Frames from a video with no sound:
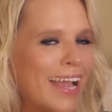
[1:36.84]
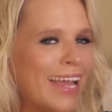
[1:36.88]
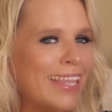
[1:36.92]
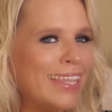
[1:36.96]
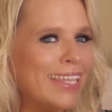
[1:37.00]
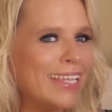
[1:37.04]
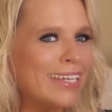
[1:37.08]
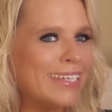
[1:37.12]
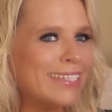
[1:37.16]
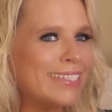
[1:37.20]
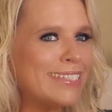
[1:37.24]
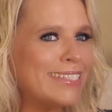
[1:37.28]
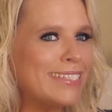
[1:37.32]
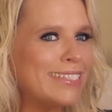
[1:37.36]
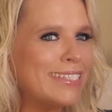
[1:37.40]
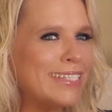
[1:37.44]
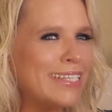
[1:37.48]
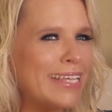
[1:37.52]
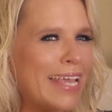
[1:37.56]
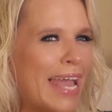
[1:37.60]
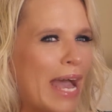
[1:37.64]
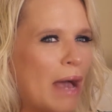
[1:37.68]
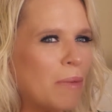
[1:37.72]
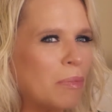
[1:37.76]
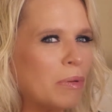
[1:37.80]
and then listen to
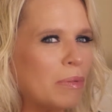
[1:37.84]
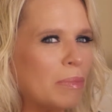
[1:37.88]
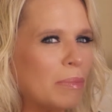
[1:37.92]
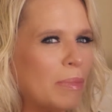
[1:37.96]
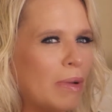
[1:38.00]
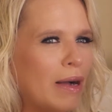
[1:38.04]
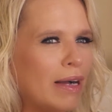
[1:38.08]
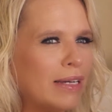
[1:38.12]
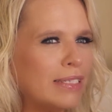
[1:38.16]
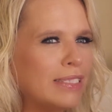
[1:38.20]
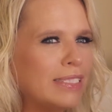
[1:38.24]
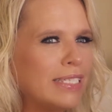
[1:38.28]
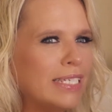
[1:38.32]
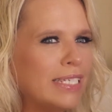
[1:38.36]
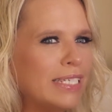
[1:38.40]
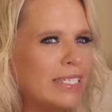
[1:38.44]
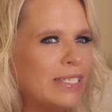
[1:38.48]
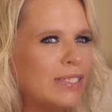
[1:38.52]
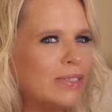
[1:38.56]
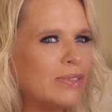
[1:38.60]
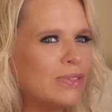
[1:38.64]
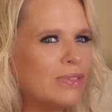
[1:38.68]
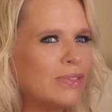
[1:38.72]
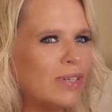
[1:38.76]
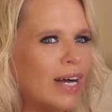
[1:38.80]
the album, I
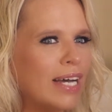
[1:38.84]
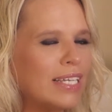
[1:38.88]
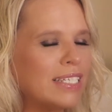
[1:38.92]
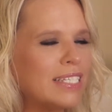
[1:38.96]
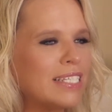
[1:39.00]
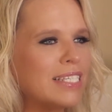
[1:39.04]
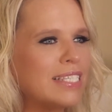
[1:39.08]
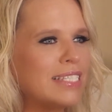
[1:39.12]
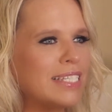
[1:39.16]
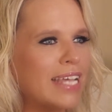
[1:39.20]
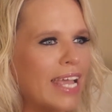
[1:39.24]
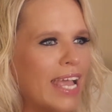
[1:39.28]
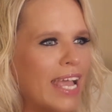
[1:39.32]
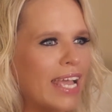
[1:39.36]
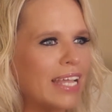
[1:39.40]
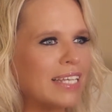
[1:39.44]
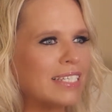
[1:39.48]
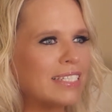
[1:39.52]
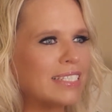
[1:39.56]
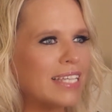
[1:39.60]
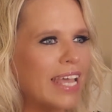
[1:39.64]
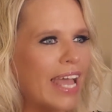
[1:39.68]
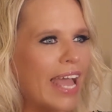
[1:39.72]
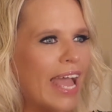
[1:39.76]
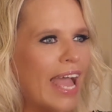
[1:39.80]
think you'll
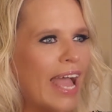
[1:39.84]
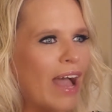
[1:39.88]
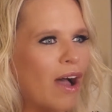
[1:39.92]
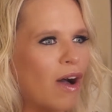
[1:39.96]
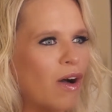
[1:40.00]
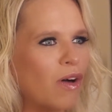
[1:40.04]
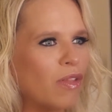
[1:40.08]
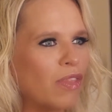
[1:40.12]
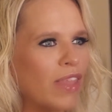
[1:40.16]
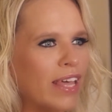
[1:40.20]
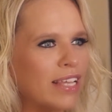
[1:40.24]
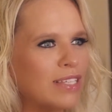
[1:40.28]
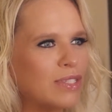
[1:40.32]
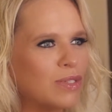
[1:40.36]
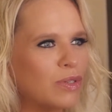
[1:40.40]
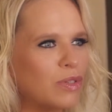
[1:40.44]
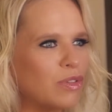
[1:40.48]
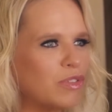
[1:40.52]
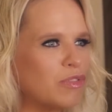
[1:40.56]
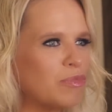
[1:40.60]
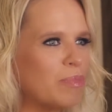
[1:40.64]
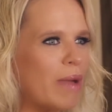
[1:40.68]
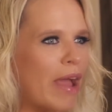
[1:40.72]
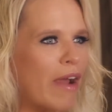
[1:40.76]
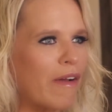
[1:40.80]
understand how they sort
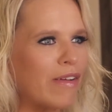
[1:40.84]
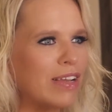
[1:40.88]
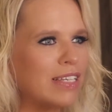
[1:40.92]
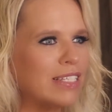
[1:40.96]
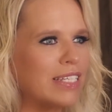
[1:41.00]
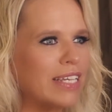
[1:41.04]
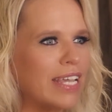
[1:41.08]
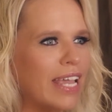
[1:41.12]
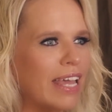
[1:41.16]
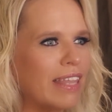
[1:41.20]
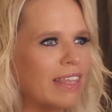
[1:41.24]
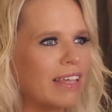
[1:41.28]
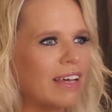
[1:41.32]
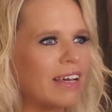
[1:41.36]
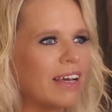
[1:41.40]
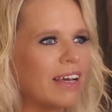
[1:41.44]
of marry together.